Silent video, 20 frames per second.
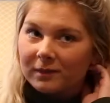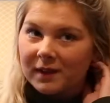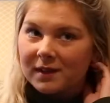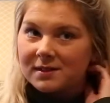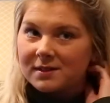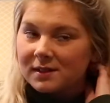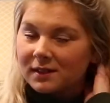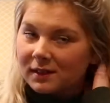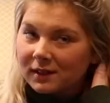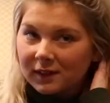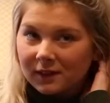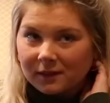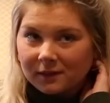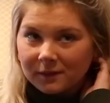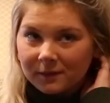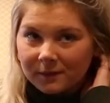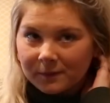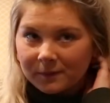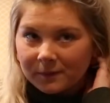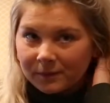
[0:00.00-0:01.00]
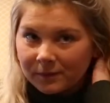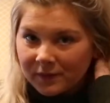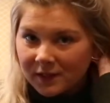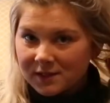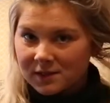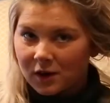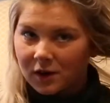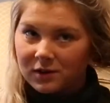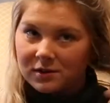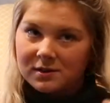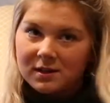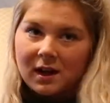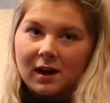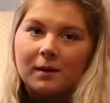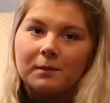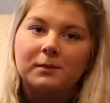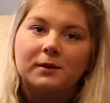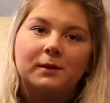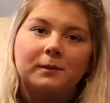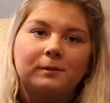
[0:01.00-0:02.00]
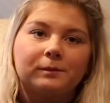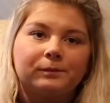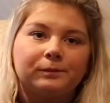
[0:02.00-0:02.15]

basically. His heart stopped.